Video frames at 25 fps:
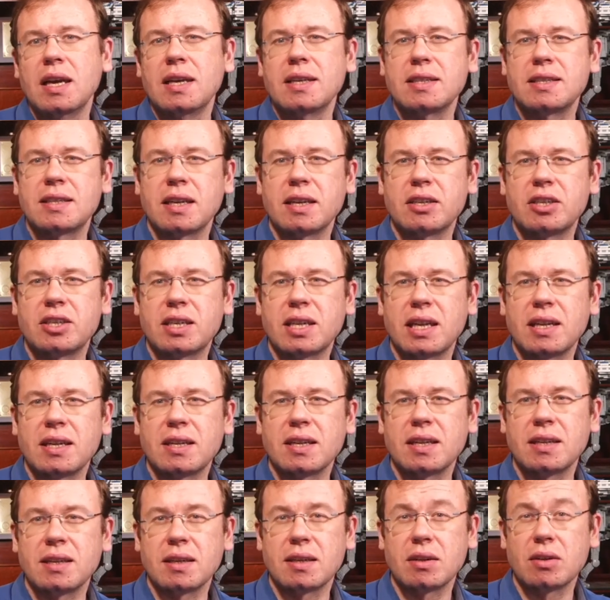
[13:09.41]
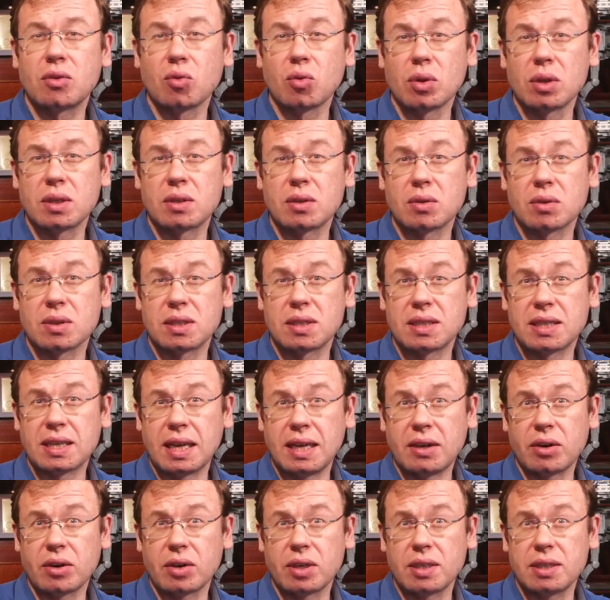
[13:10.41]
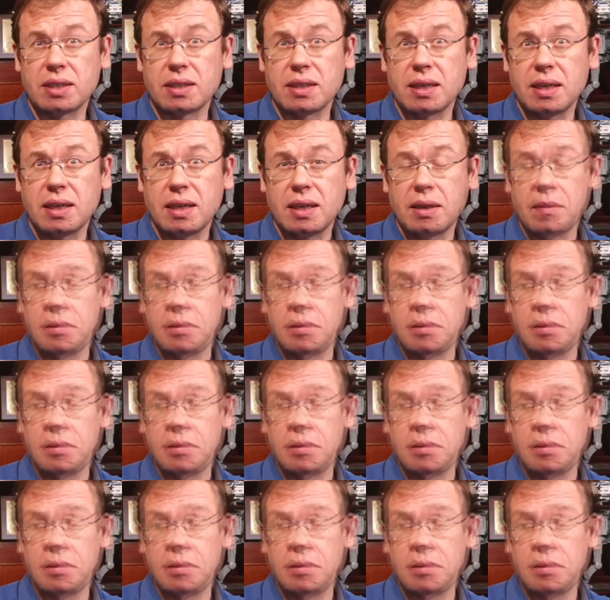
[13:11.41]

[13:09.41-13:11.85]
such that in the dual source scanners,